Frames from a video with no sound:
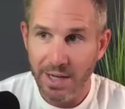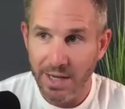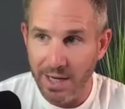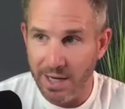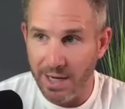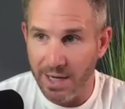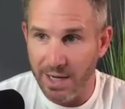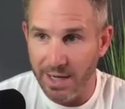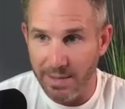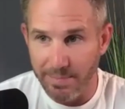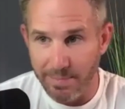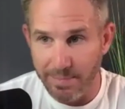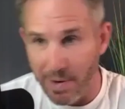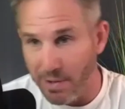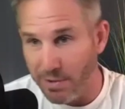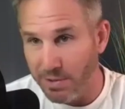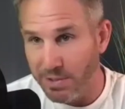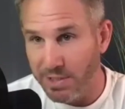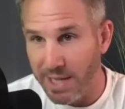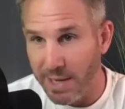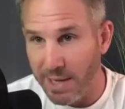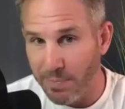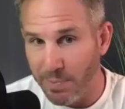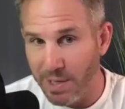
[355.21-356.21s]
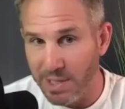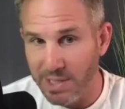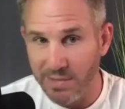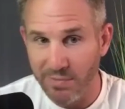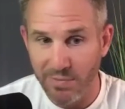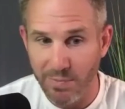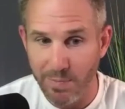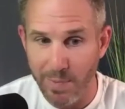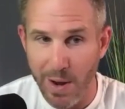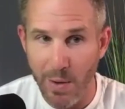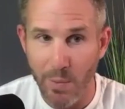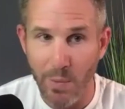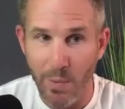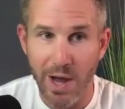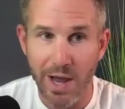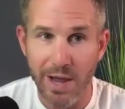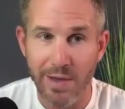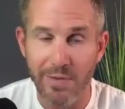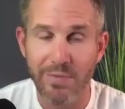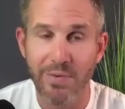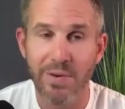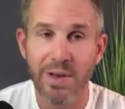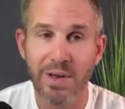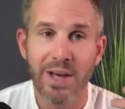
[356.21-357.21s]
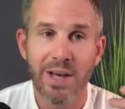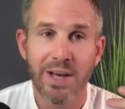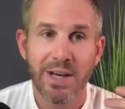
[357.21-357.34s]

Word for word: uh, mother's day present for my wife